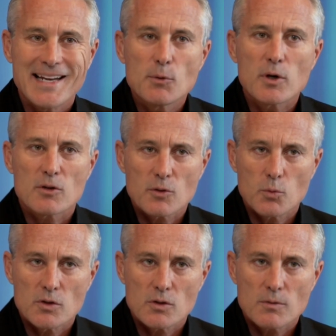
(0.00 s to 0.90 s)
anywhere in the
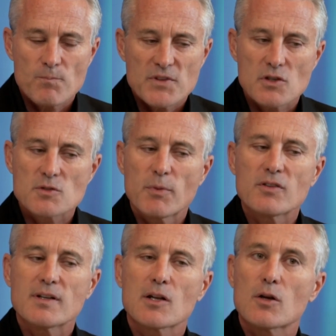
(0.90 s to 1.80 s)
world. So it's
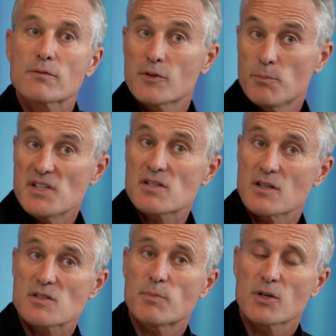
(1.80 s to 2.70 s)
both an unlock for the
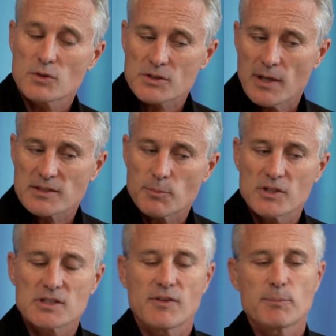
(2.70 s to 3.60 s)
business, but also has a
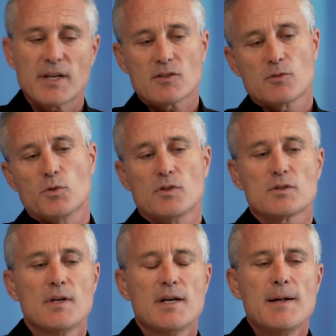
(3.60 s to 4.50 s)
positive impact on the
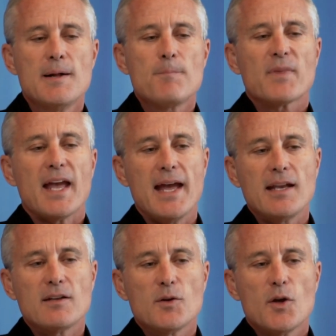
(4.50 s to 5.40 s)
world.
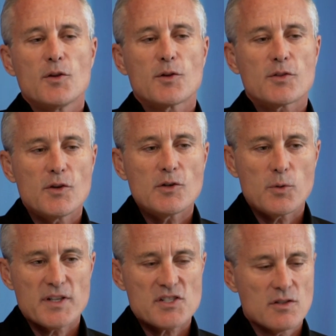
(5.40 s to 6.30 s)
And the third
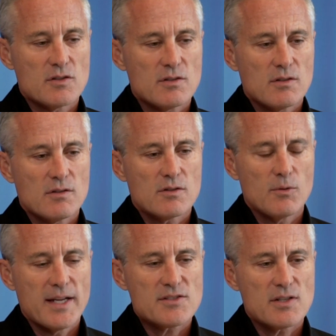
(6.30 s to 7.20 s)
question
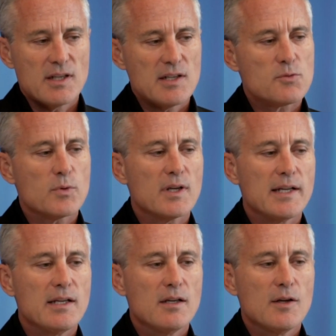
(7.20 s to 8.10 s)
to answer is
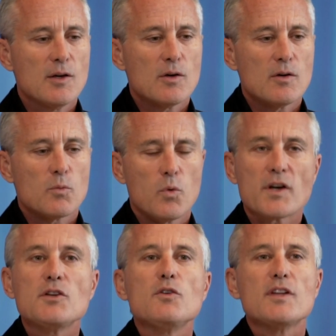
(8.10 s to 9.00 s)
really,
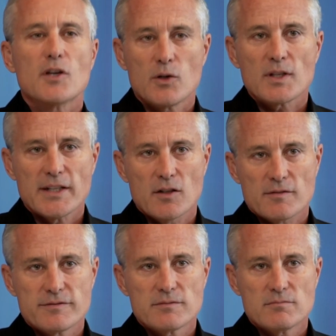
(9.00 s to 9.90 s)
what are you the only
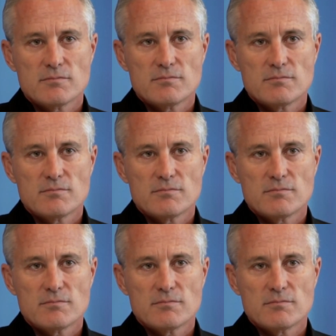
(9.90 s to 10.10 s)
of?